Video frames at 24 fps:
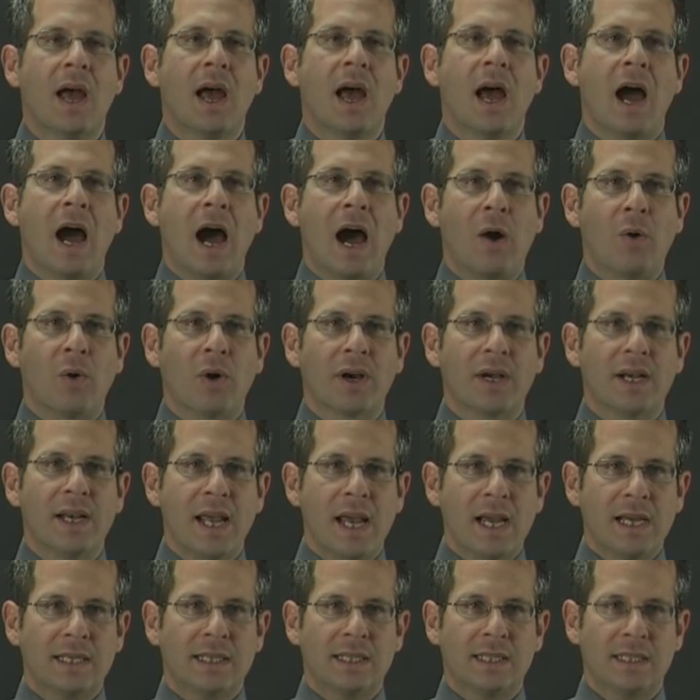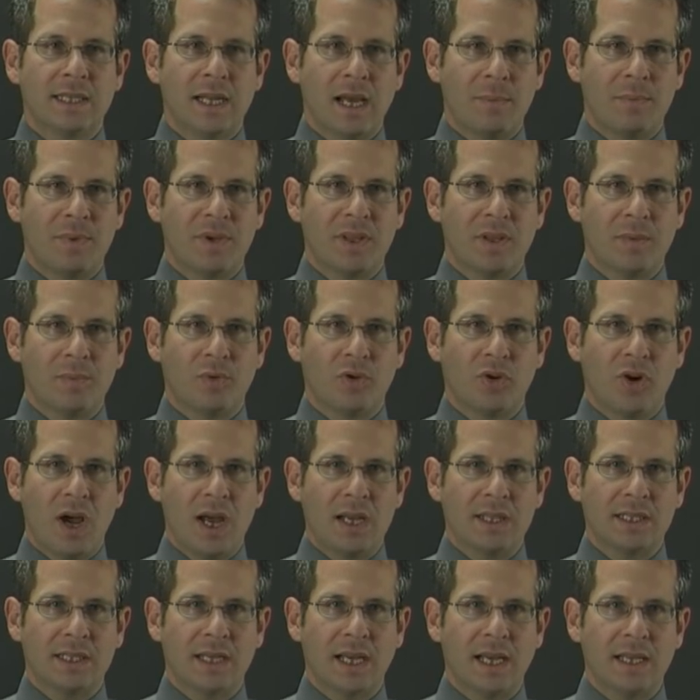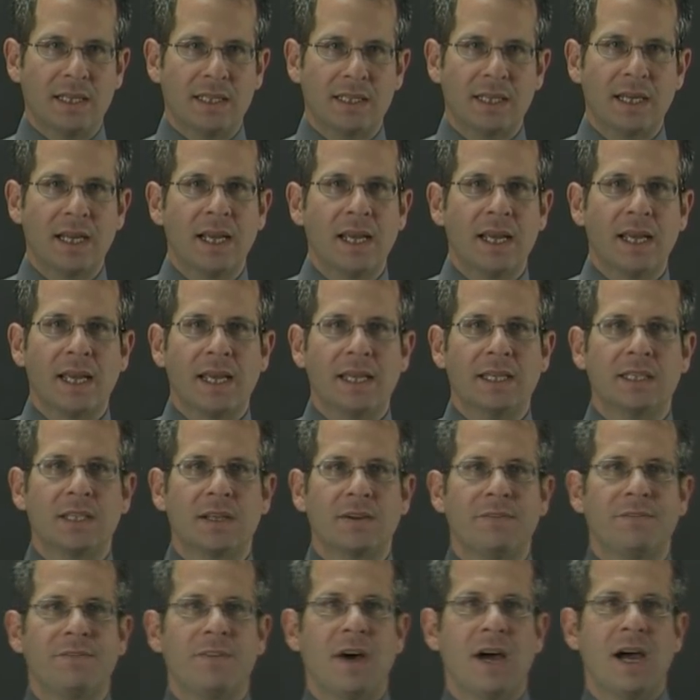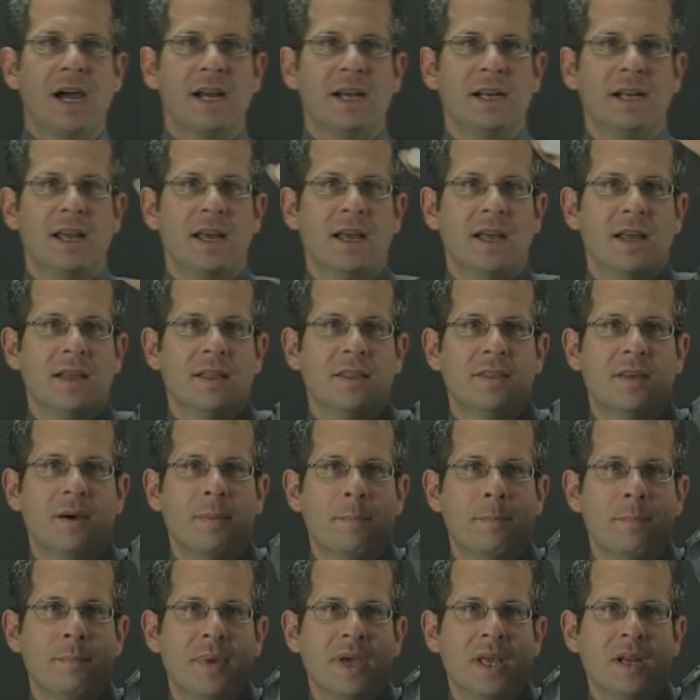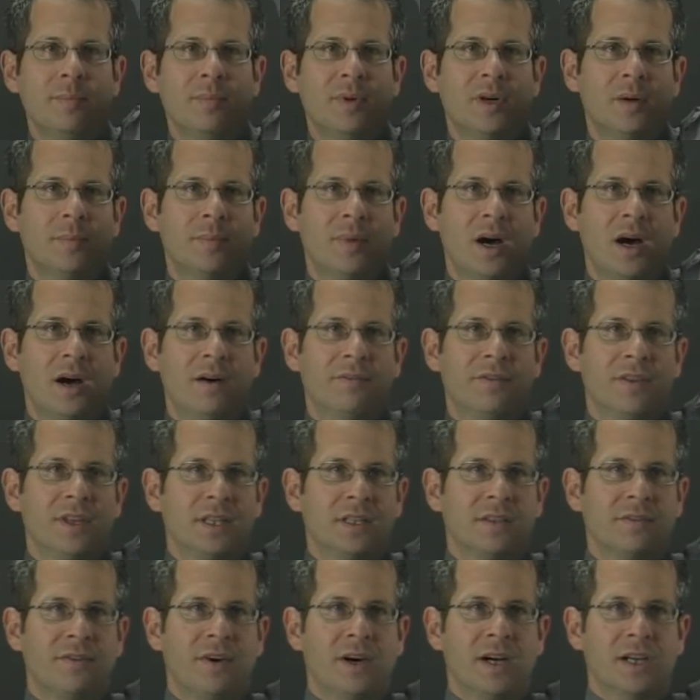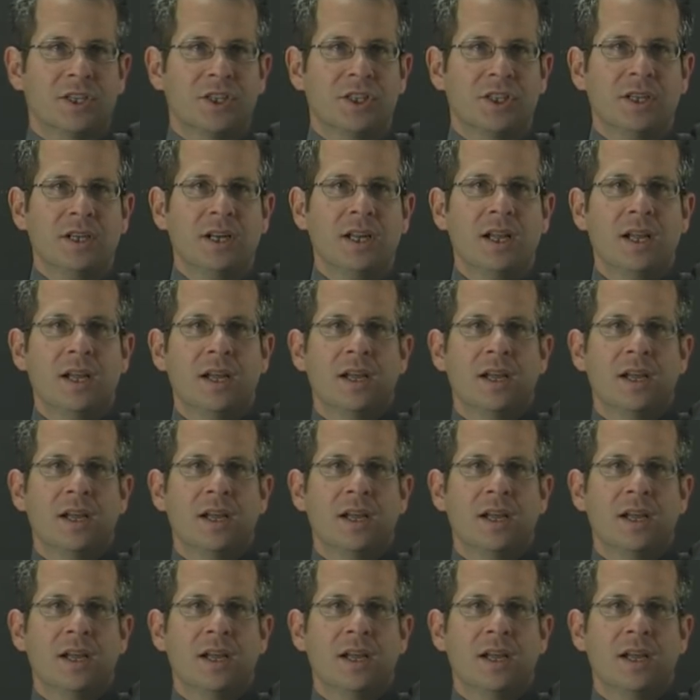Our next step in the process is to find the minimum of this function.